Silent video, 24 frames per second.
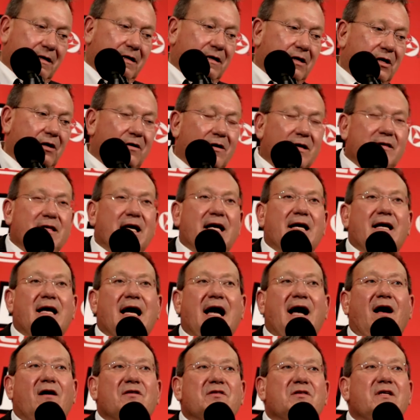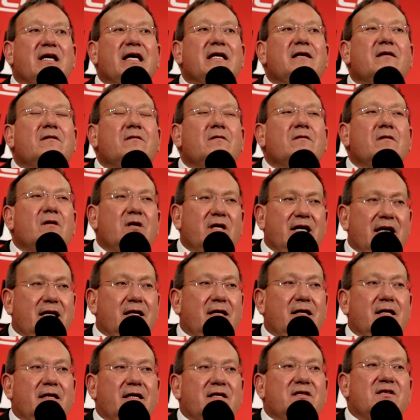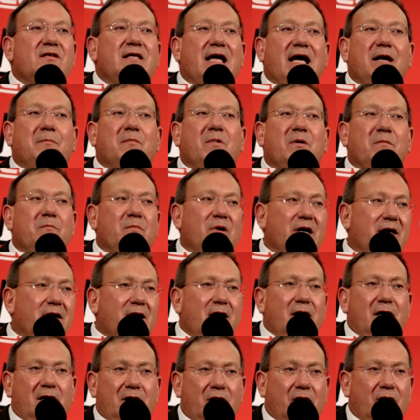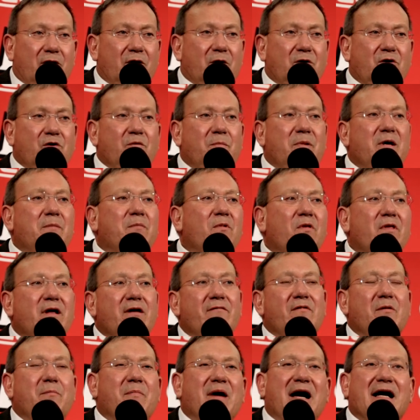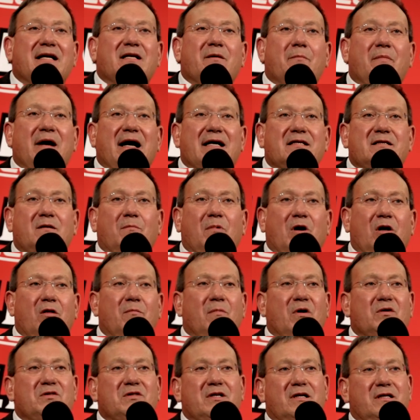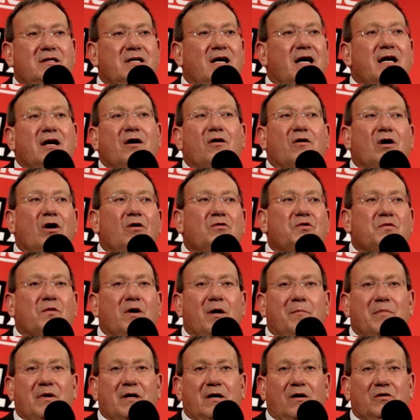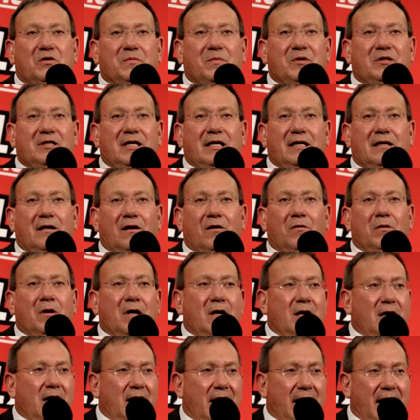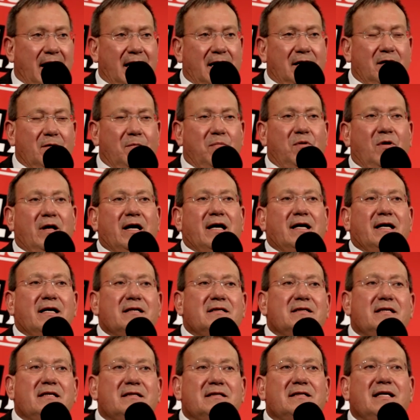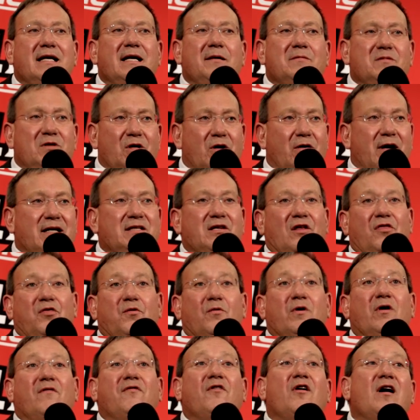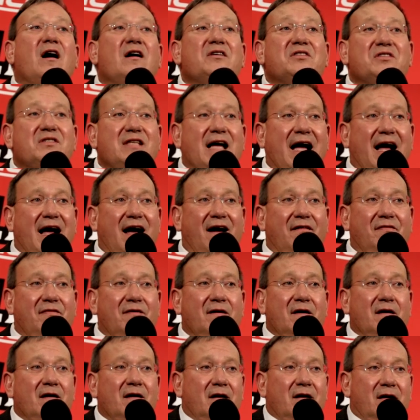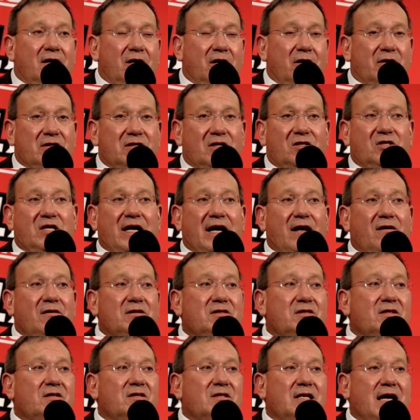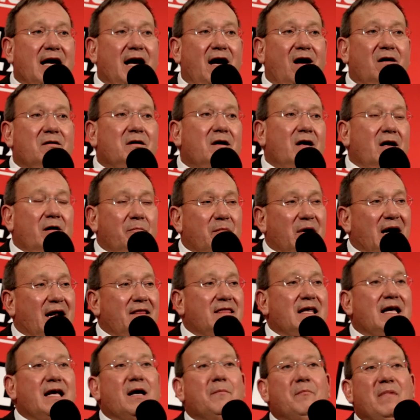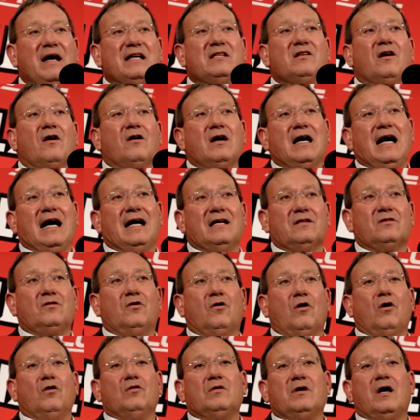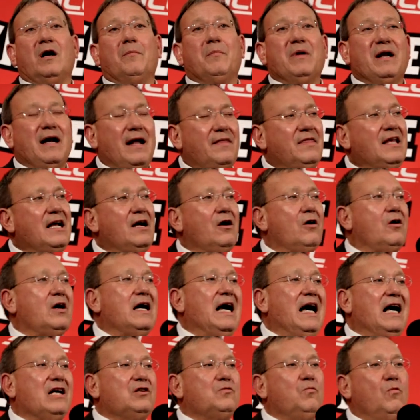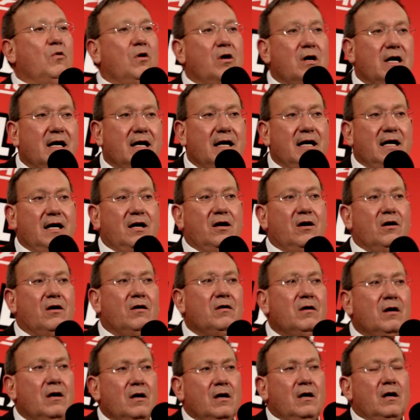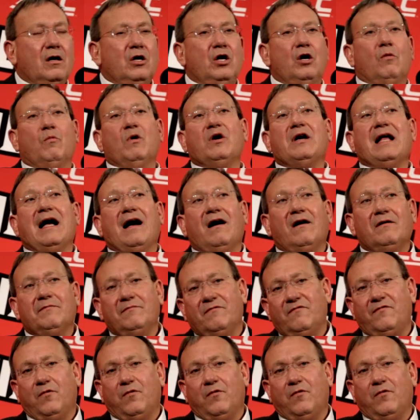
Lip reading: You know, I think Kyle's getting in this statement, but, you know, the two people that have impacted basketball the most in Kentucky are Coach Rupp and Coach Pitino. And to play against his teams, you know, it's a thrill for our staff. You know, it's a challenge to scout, but I think it makes our guys grow up. And I think our guys walk out of here, you know, we're down